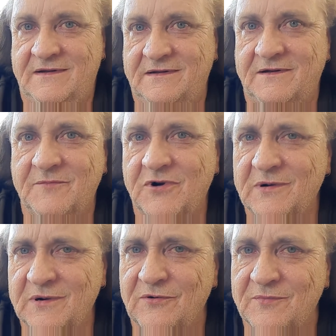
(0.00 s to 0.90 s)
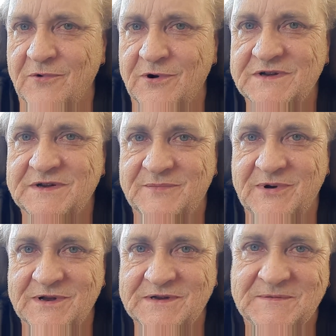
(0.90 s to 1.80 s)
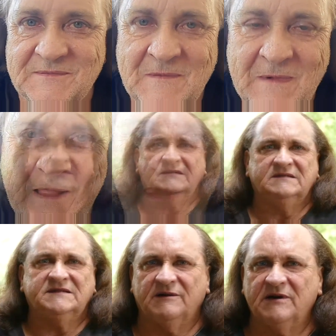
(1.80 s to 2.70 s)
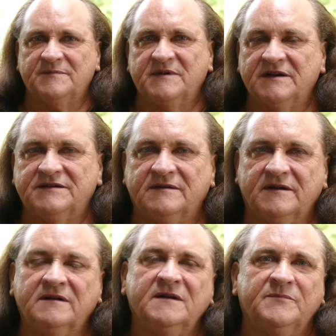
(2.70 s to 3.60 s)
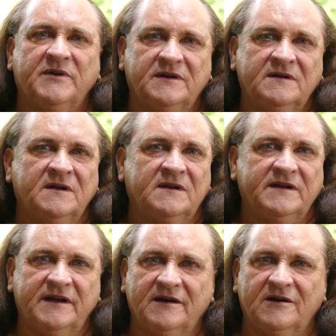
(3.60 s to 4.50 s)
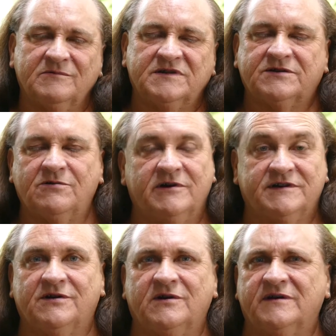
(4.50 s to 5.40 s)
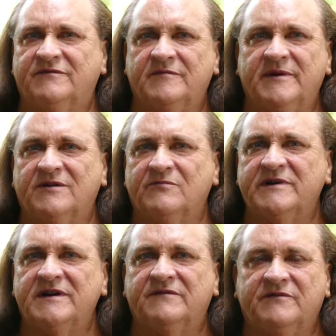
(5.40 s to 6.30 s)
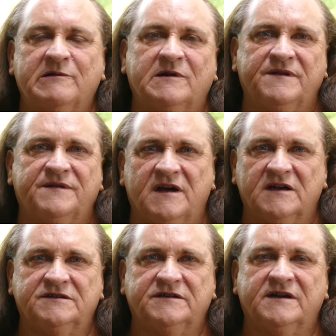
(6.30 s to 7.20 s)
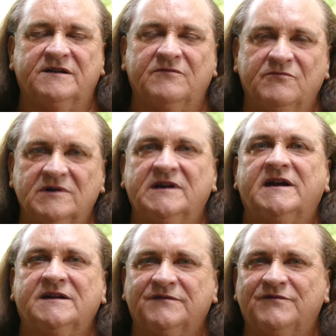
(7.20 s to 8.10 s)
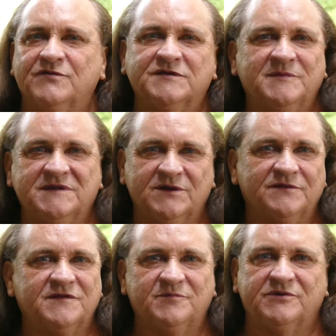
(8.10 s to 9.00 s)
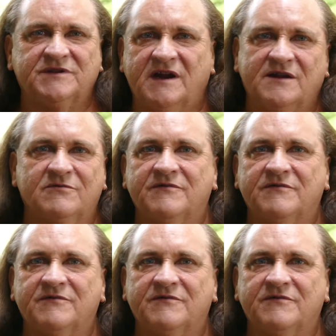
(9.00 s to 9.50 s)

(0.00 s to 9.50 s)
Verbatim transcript: I'm probably look worse in person. So I'll update you there. But yeah, I was quite tired for about a week, very lethargic, and I really had to force myself to put together a